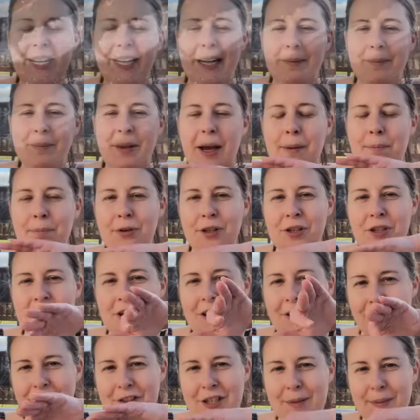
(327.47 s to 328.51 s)
um, I brushed
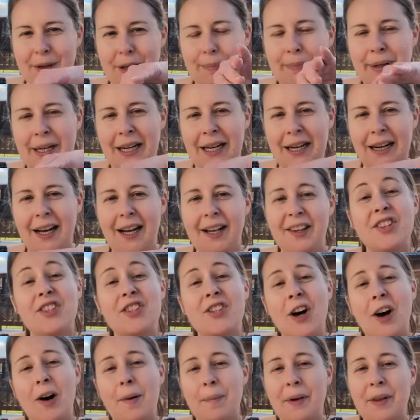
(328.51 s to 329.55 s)
off some of the perlite in the
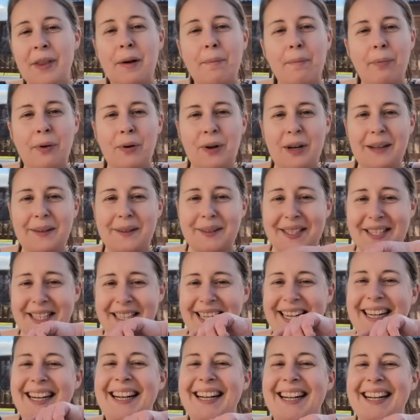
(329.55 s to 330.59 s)
top, and the poor little
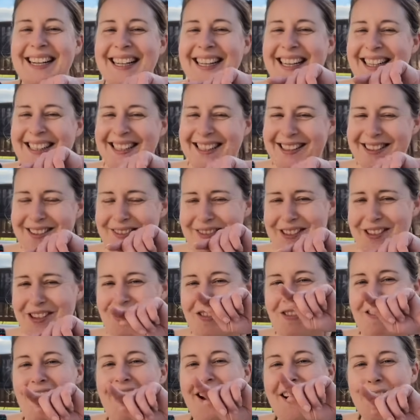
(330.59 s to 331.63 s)
seedlings were
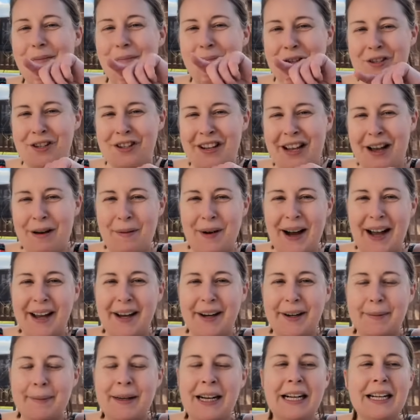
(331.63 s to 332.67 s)
trying to push their way
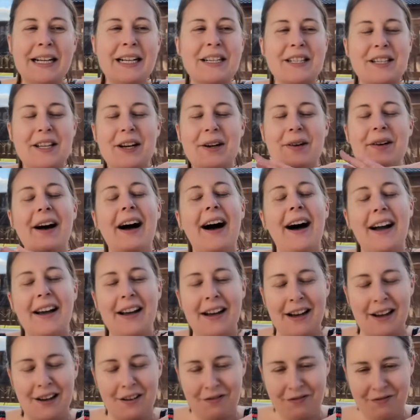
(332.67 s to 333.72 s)
up. So I
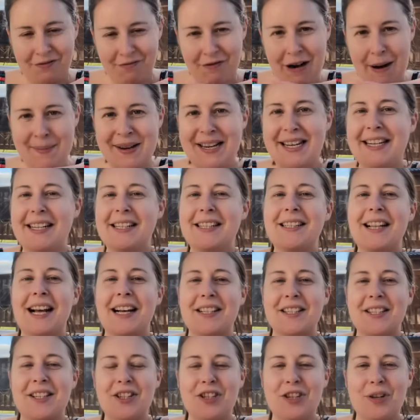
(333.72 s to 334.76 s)
have remedied
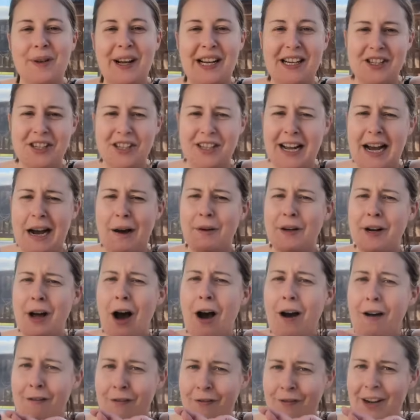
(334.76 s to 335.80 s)
that situation now, and
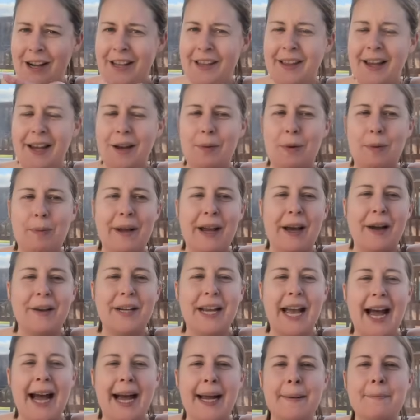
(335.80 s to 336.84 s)
hopefully they will be
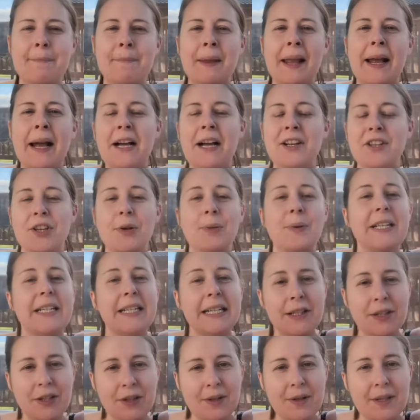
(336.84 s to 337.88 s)
okay. So we
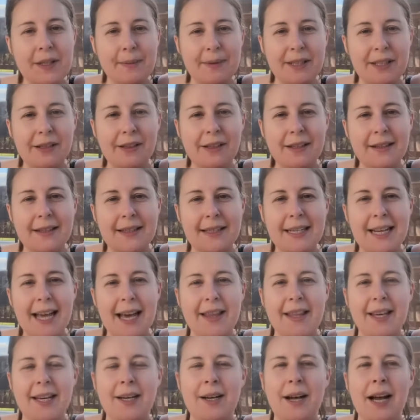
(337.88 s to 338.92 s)
did do some onions
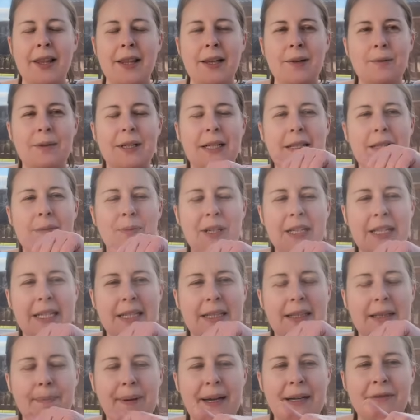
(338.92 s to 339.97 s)
together. I think we, we
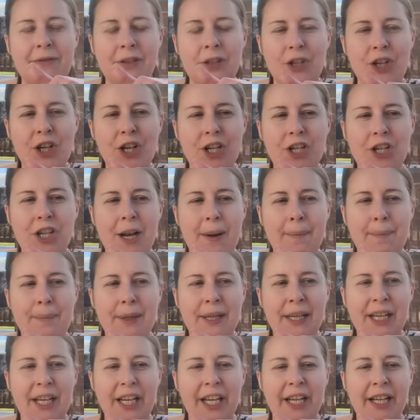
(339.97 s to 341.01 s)
did the Bedfordshire
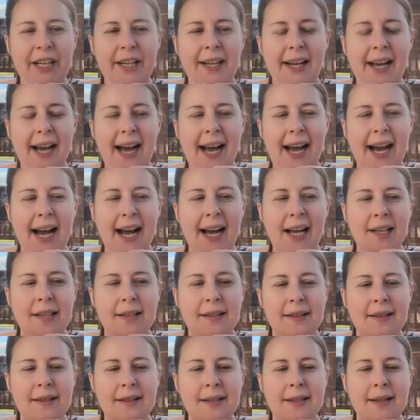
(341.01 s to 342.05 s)
Champion
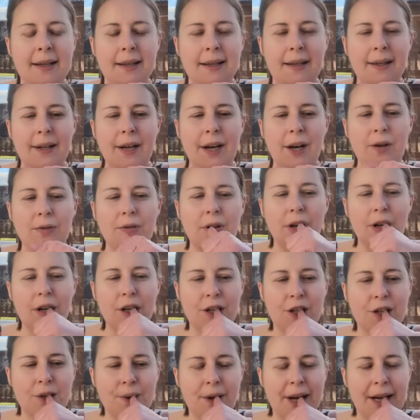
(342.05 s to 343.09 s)
and, oh
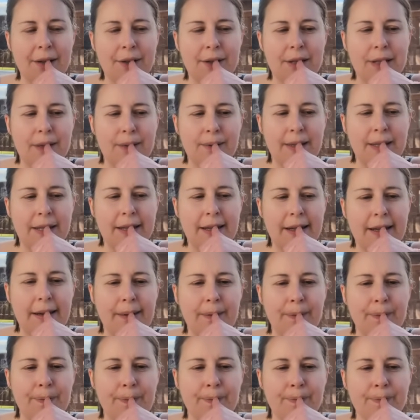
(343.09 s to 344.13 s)
gosh, what else did we do?
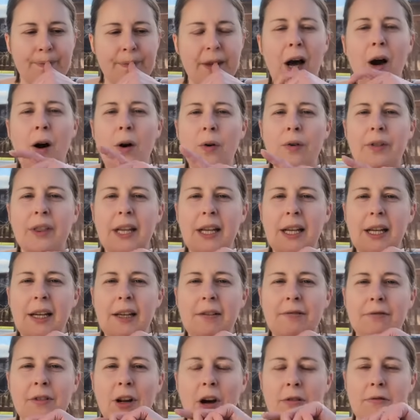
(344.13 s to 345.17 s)
Oh,
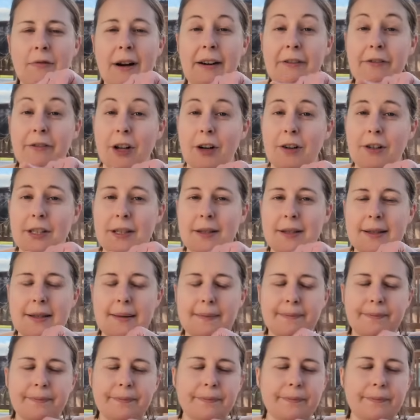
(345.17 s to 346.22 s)
the Long Red Florence.